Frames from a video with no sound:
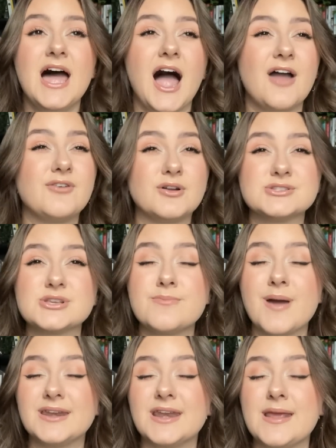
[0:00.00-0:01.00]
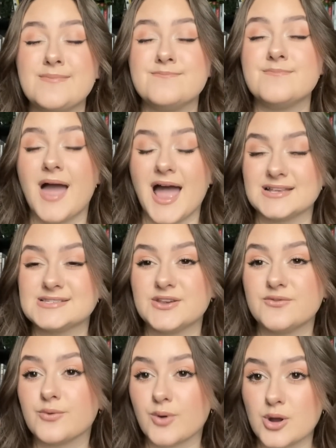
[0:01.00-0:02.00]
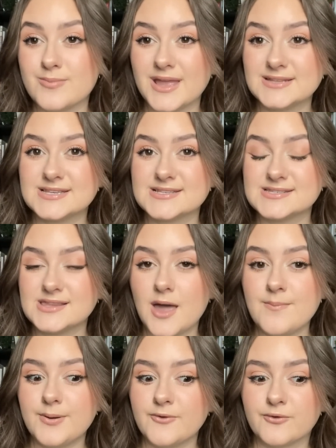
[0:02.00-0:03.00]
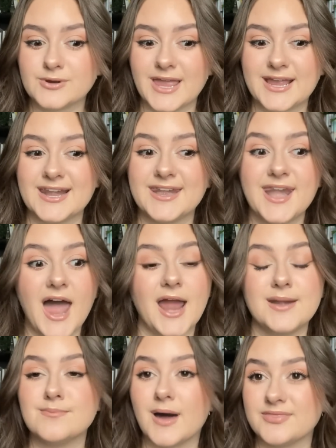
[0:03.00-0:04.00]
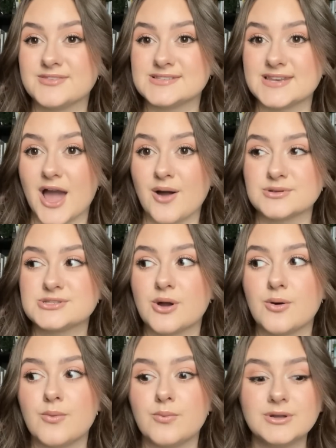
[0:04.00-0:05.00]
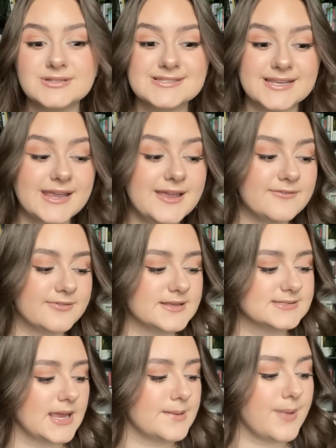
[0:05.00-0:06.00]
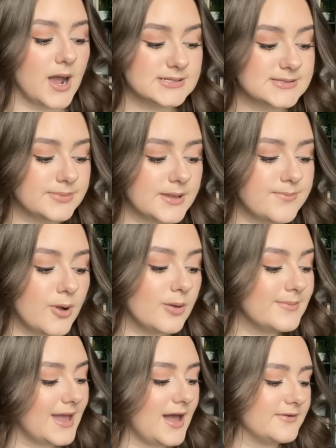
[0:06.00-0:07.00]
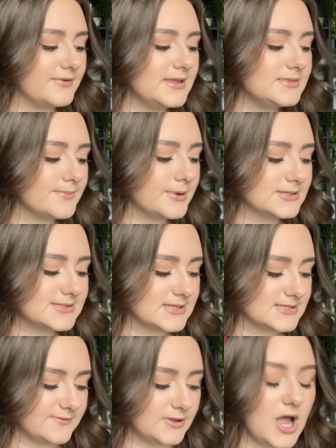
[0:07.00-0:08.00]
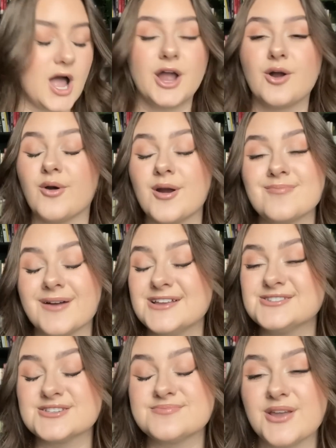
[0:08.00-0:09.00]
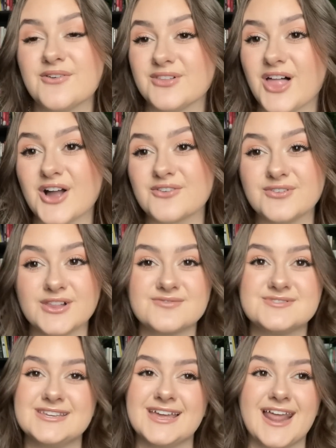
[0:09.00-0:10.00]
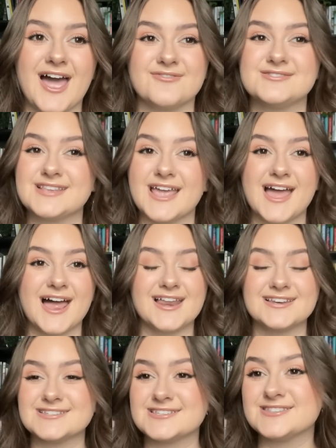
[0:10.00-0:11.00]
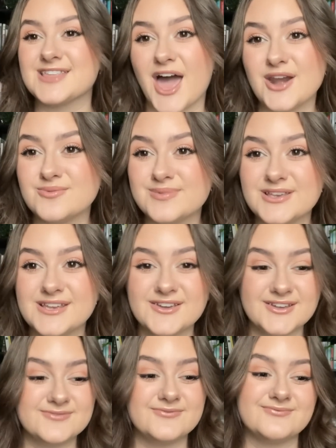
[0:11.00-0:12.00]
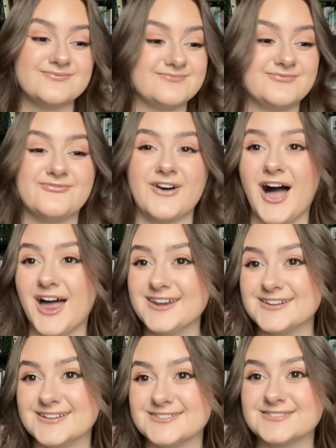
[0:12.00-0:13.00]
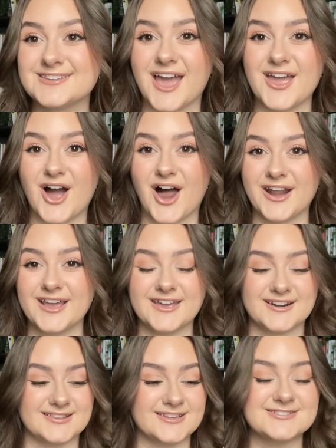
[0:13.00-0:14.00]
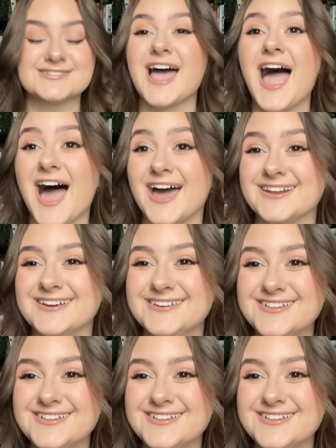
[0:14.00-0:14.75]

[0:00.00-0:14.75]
I've also been in a massive romance slump for like 9 months now. So we'll see if this can possibly pull me out of it, the books in this vlog, or it might just be a vlog full of DNFs and that'll be fun and chaotic and a little sad.